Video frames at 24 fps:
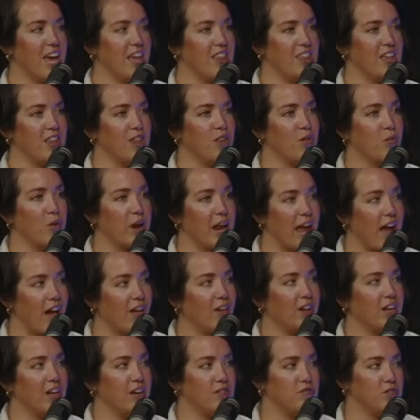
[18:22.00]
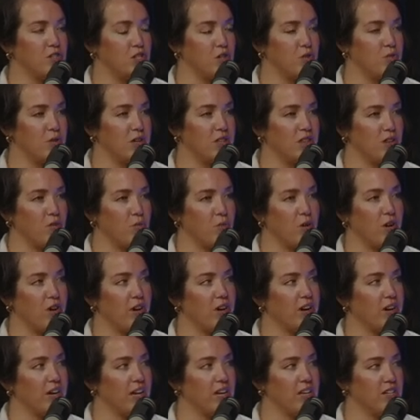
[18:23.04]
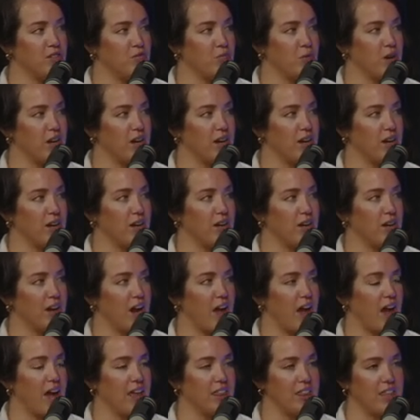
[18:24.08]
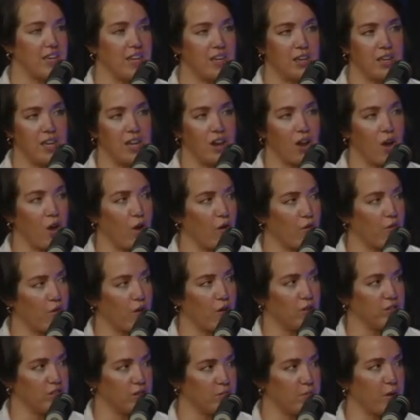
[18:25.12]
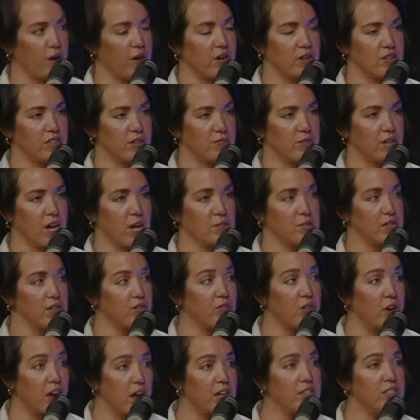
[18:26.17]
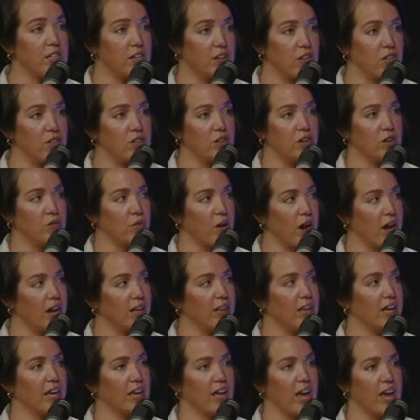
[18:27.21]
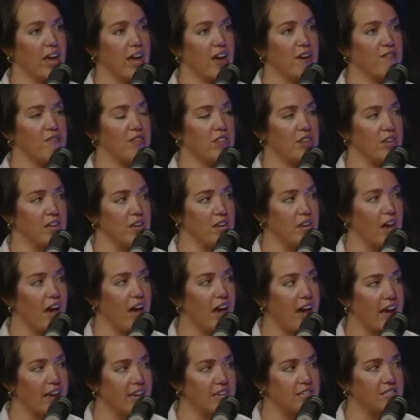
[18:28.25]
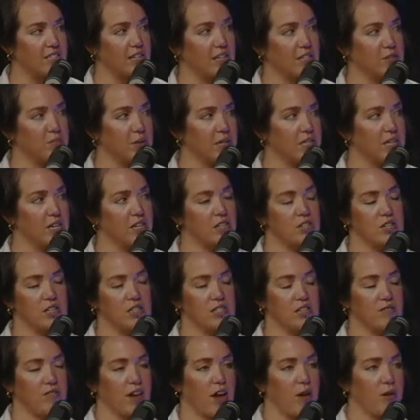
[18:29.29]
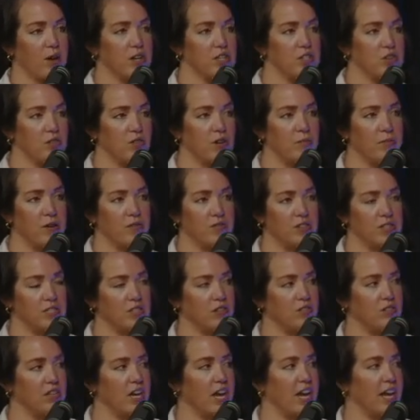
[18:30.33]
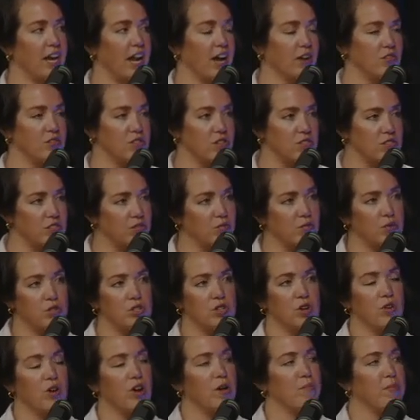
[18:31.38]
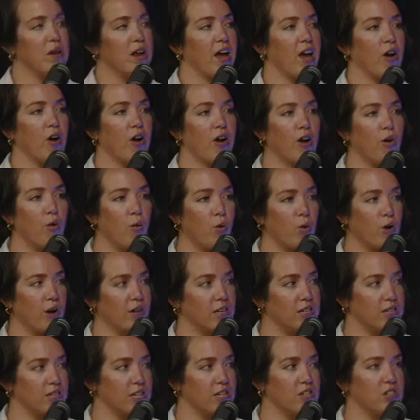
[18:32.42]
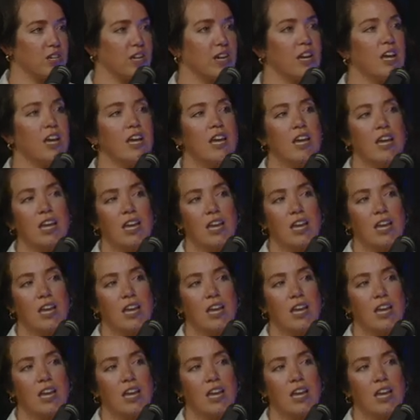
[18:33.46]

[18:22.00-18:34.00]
And then the reality of doing the work is where I think it all falls apart sometimes. And for us included, right? Like I have the highest expectations of how I show up every single day and how Joseph will show up and how our whole organization,